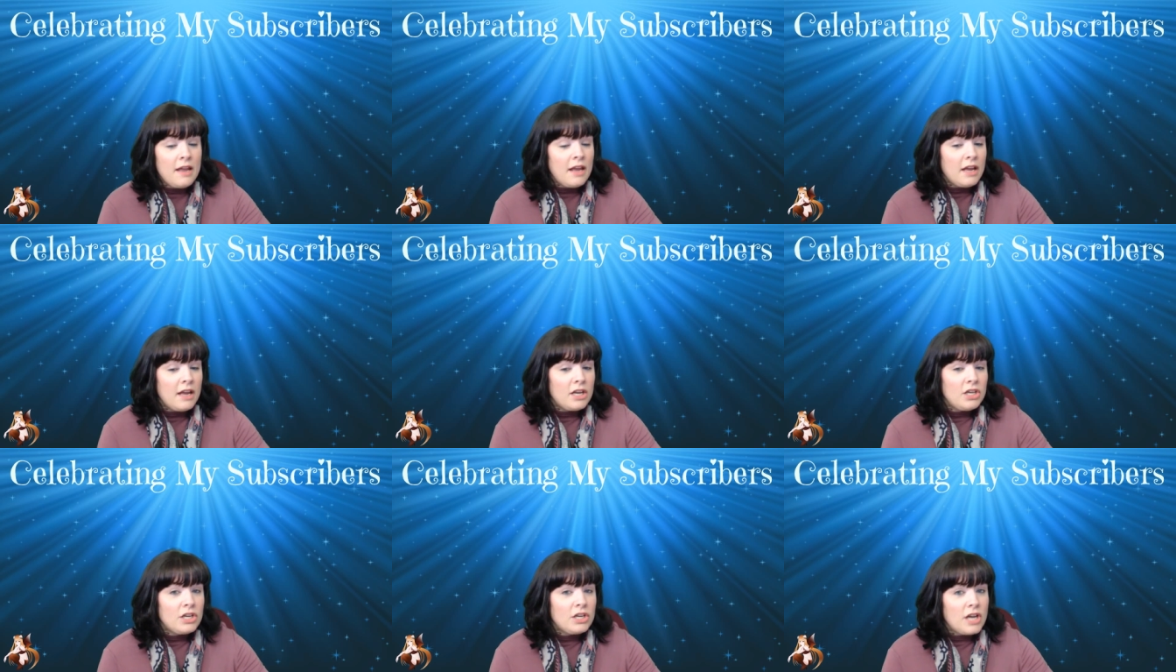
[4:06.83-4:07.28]

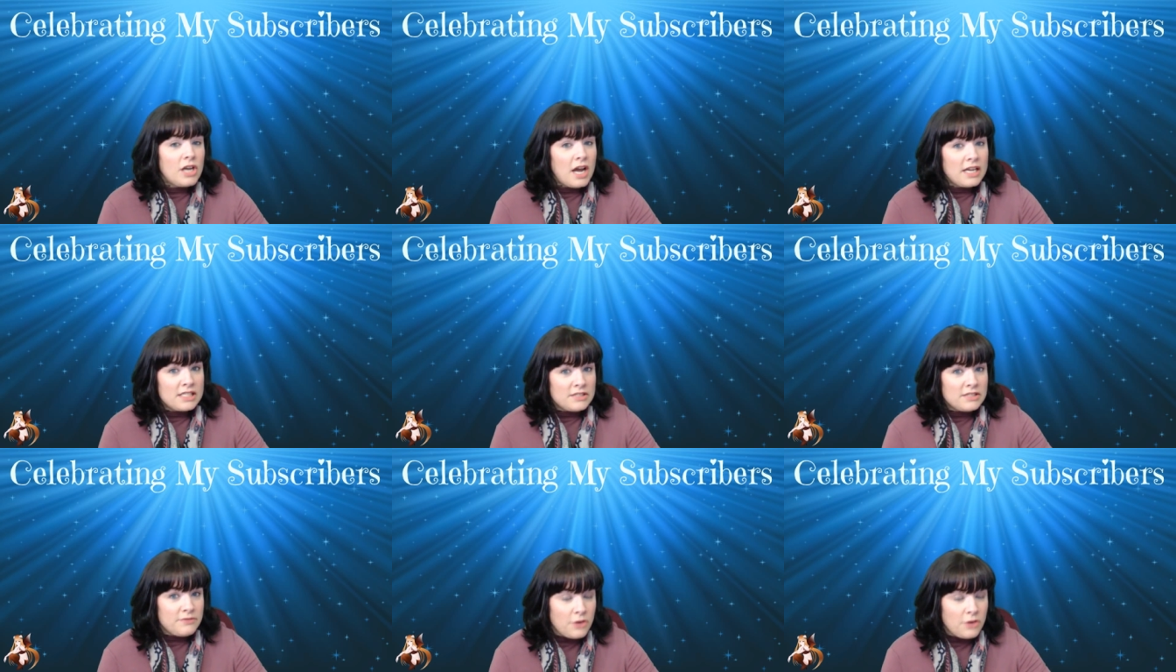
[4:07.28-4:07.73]
And you
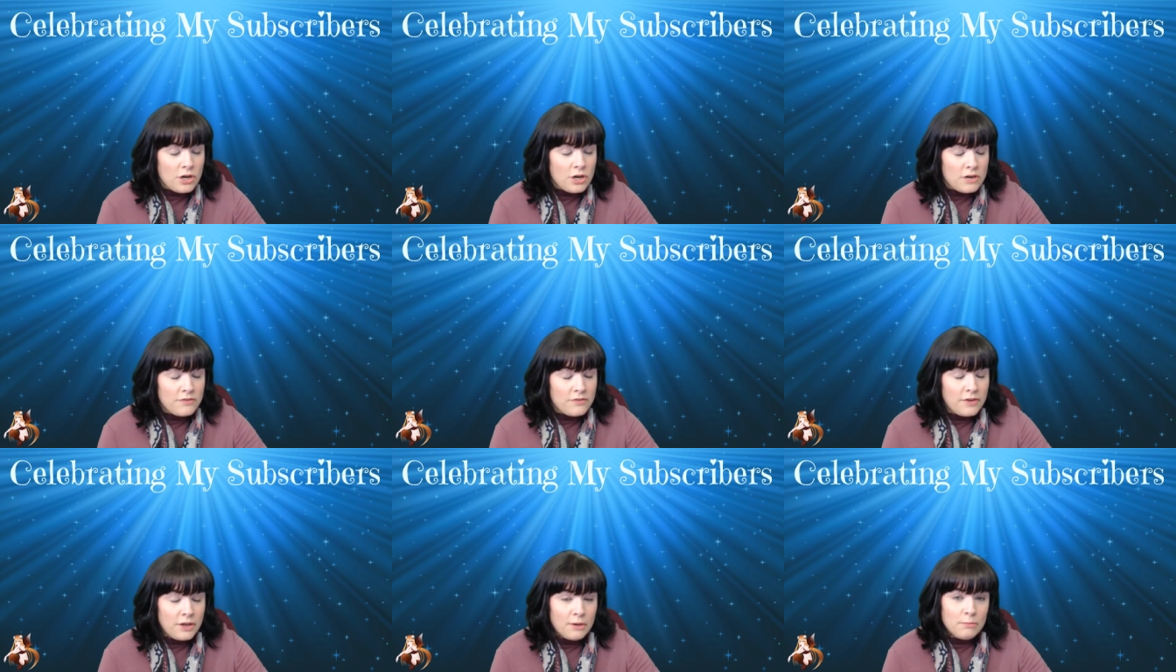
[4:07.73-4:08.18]
guys have heard
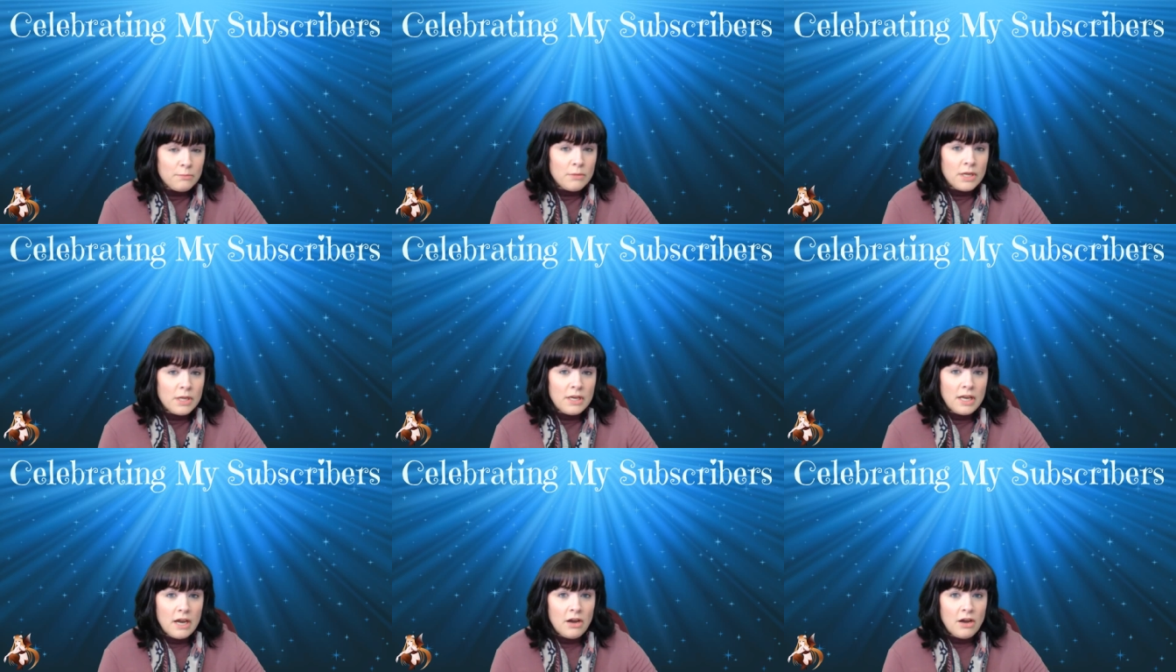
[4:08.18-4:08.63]
of him.
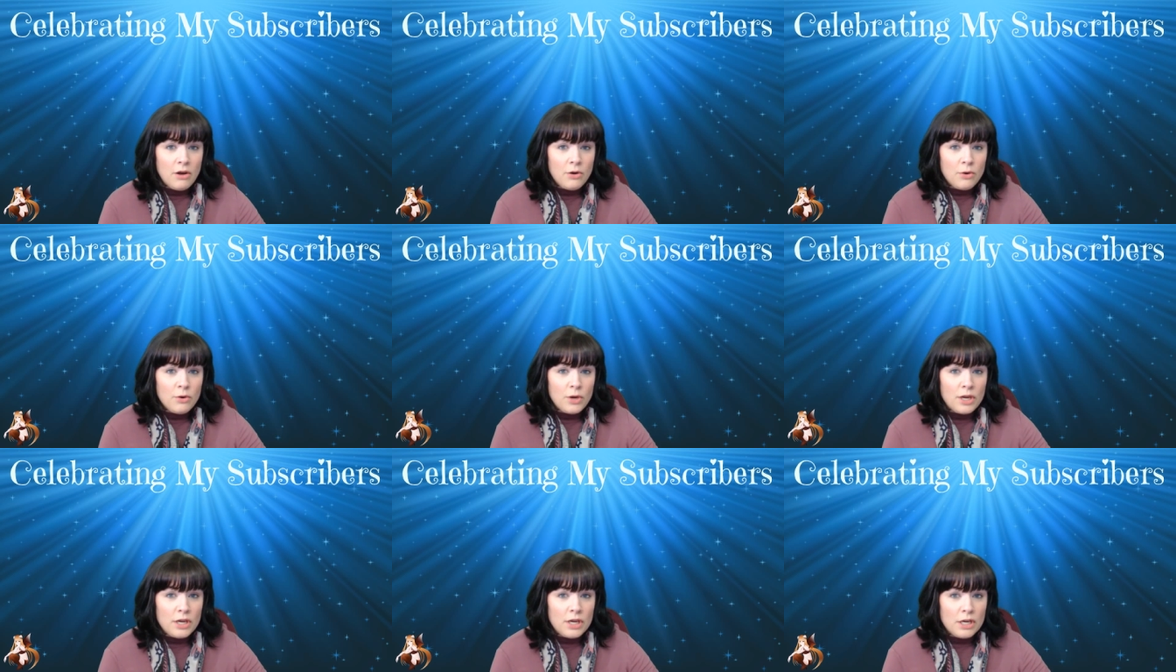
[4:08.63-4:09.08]
Now,